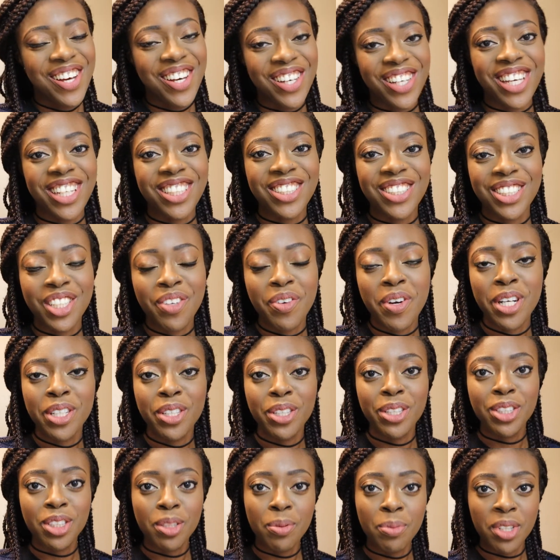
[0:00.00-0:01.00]
okay, today we're
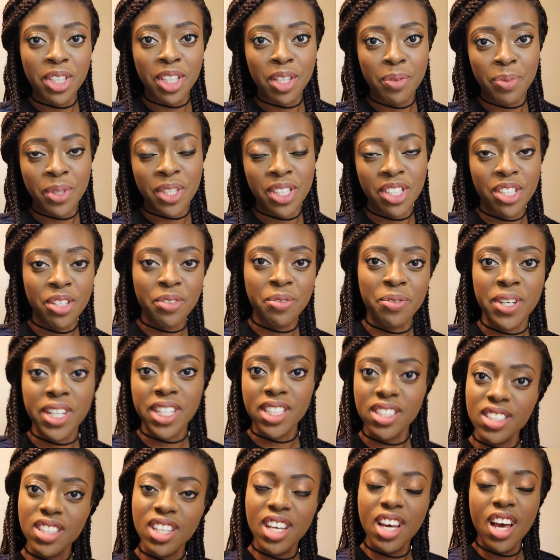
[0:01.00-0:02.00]
doing something a bit
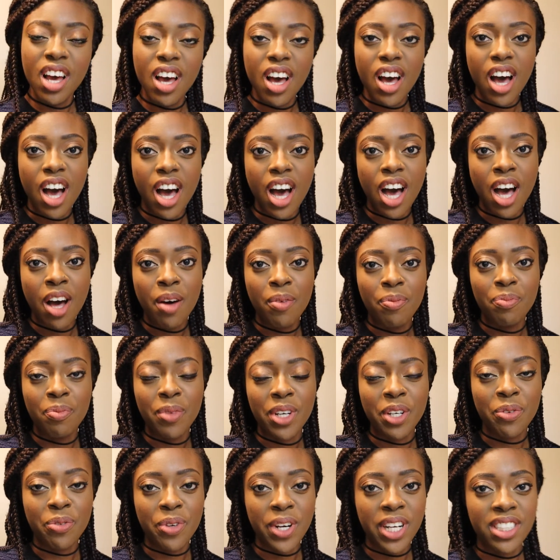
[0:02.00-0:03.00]
different. Um,
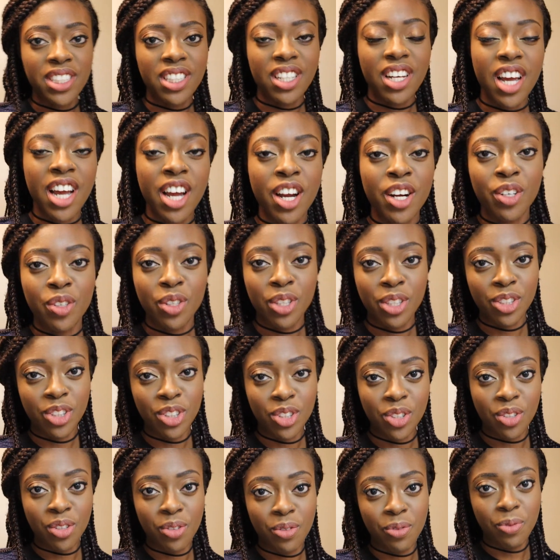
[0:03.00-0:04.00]
my friends and I are going
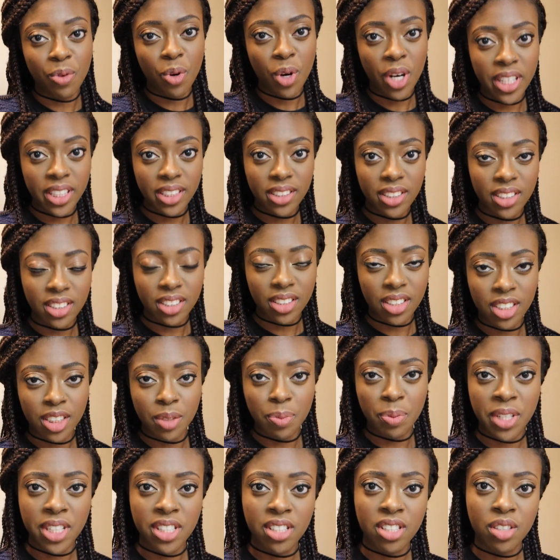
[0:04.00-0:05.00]
to The Forks. It's
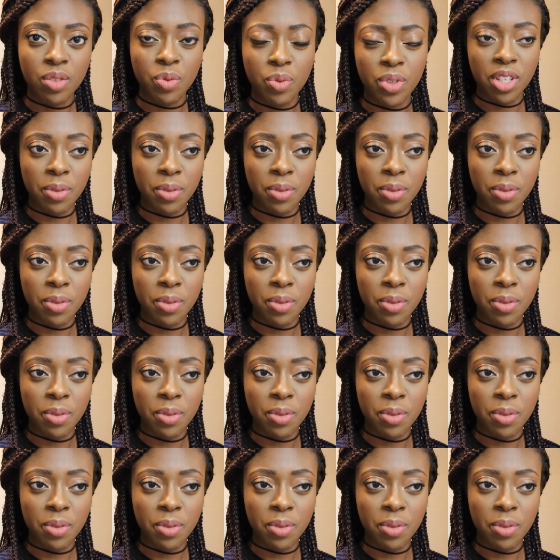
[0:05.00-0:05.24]
this place in